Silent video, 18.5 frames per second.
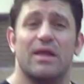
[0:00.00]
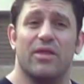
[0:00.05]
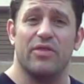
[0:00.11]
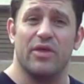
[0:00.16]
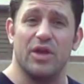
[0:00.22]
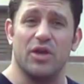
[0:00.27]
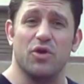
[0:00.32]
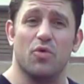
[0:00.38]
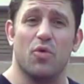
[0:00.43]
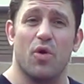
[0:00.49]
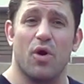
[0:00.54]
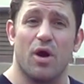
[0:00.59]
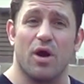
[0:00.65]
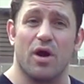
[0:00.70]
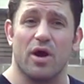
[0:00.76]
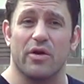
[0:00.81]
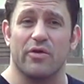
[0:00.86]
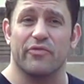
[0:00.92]
than you
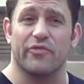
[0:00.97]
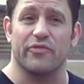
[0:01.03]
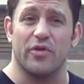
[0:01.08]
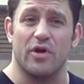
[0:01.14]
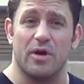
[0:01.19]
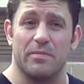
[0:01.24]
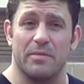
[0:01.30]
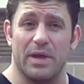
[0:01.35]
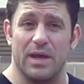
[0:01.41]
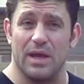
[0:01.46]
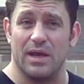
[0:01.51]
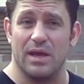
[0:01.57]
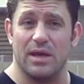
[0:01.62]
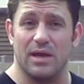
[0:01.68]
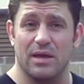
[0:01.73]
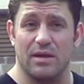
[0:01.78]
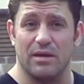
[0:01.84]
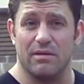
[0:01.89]
are from
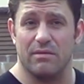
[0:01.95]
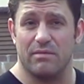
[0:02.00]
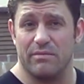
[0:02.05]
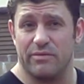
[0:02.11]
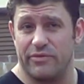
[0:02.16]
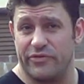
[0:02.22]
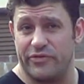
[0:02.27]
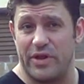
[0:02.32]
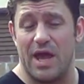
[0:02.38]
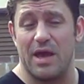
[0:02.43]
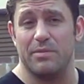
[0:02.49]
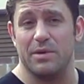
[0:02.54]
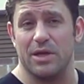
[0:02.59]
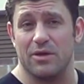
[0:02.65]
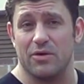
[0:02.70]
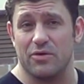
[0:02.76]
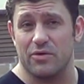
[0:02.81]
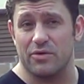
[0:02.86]
a
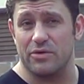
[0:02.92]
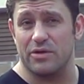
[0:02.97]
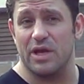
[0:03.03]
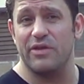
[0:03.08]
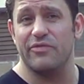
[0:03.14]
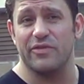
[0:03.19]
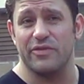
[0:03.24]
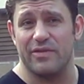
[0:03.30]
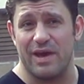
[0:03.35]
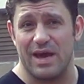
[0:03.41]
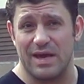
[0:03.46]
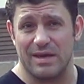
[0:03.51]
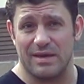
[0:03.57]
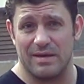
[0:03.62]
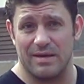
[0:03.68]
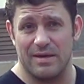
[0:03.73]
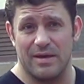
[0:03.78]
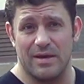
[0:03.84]
stabbing or knife attack,
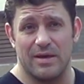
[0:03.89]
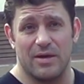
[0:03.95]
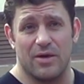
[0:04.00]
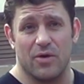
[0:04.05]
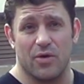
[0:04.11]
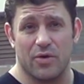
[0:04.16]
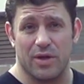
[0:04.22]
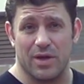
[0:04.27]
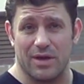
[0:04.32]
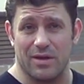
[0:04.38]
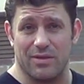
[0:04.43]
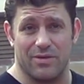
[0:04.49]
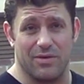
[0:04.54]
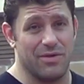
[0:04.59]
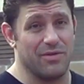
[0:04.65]
okay?